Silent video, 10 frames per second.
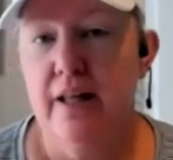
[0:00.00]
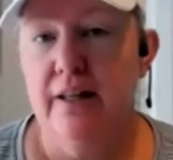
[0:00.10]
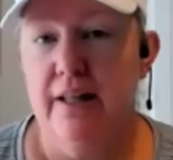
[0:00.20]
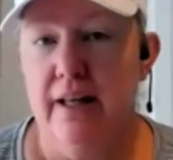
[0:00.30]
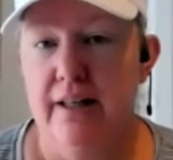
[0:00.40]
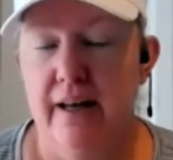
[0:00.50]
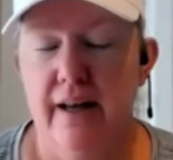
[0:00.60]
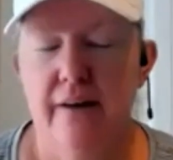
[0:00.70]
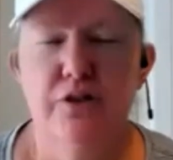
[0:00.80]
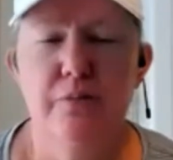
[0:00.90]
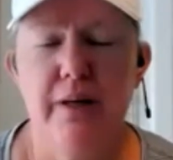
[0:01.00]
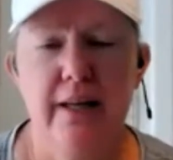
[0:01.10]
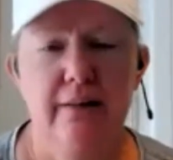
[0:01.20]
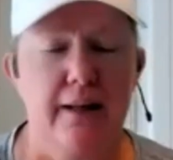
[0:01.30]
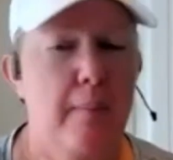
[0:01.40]
that I have so
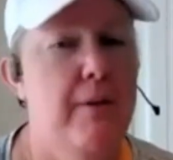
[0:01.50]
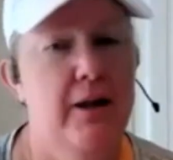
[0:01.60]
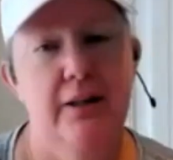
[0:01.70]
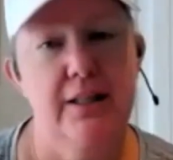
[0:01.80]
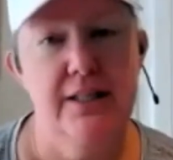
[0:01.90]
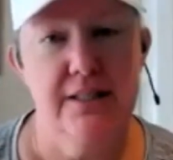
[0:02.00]
many like monthly